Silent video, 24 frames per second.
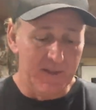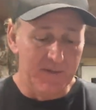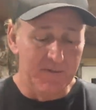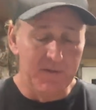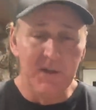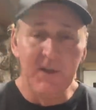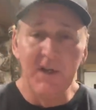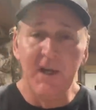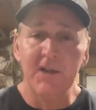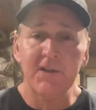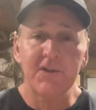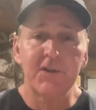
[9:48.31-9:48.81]
if you
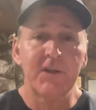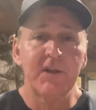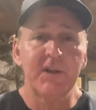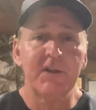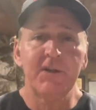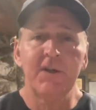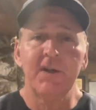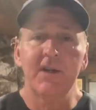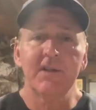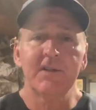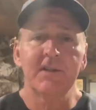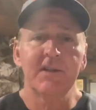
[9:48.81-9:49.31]
guys are
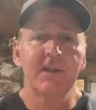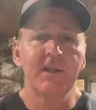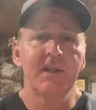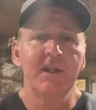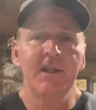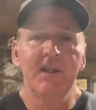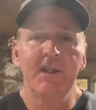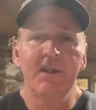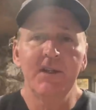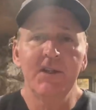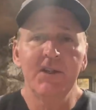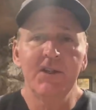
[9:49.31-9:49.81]
interested in
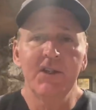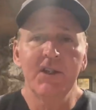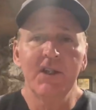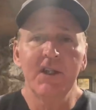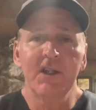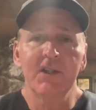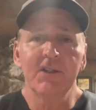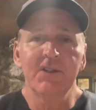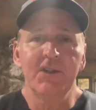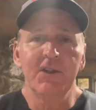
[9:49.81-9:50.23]
any of the jigs,